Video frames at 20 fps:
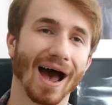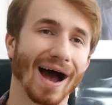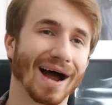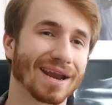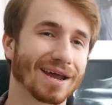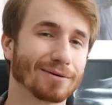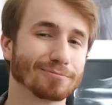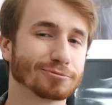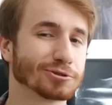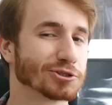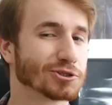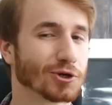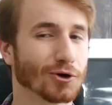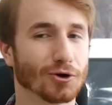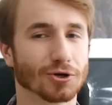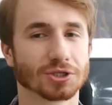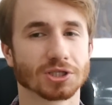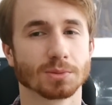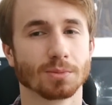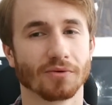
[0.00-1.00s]
and I'm
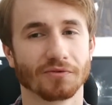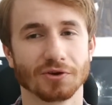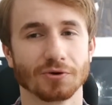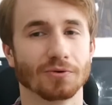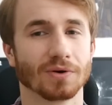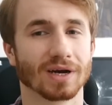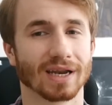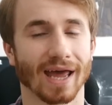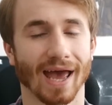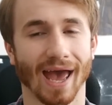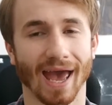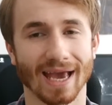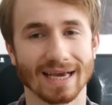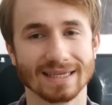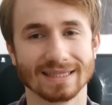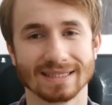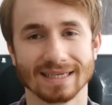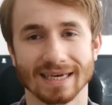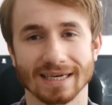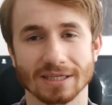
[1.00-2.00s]
sure some of you are going to
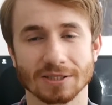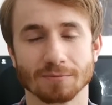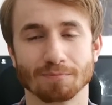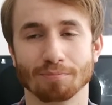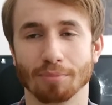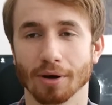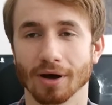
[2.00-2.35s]
hate it,